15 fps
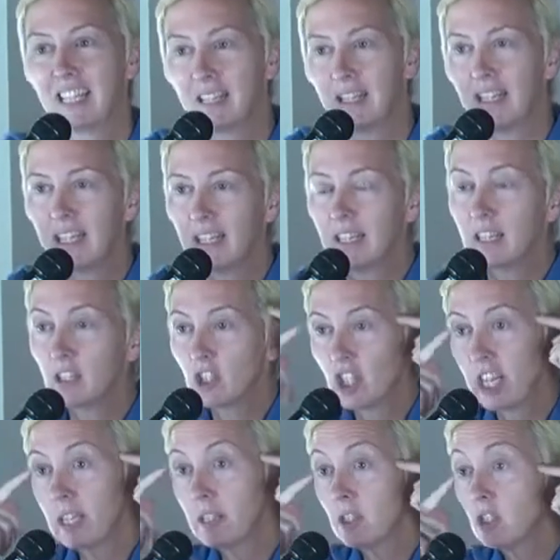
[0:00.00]
It
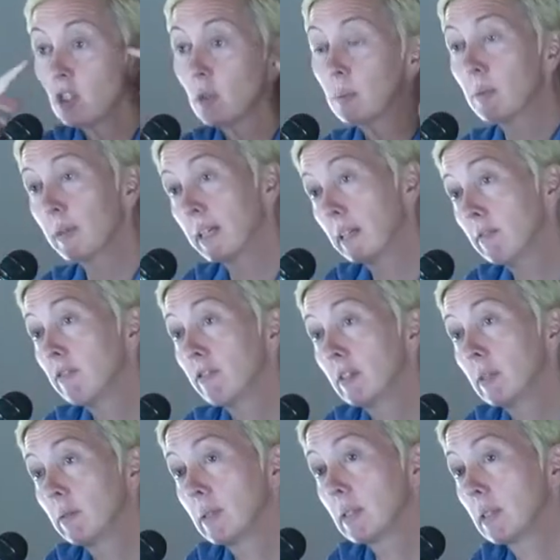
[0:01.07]
changed your brain
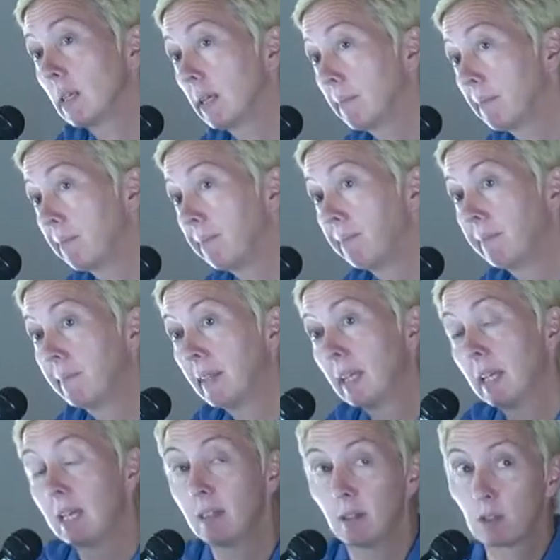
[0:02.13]
frequency.
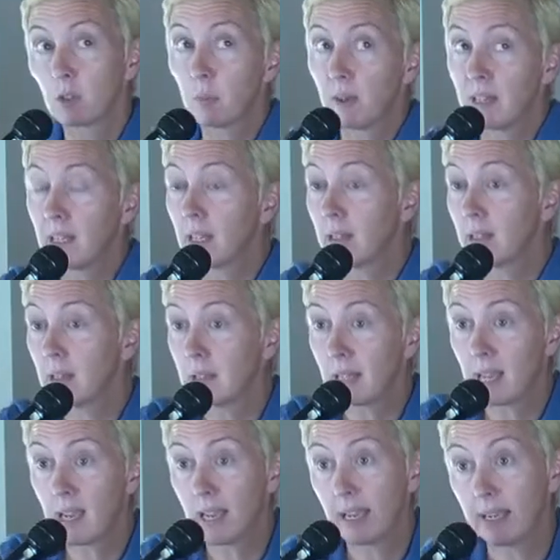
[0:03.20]
They're spraying in the
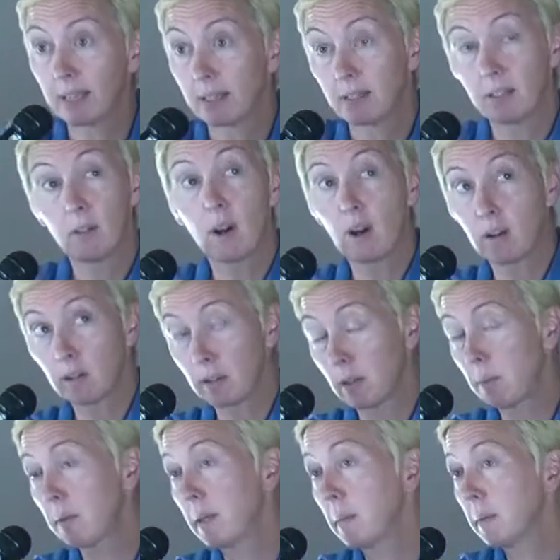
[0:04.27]
sky. There are
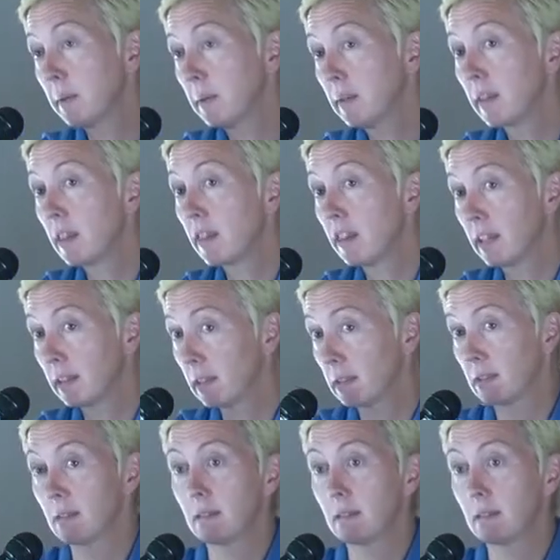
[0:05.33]
some people that think that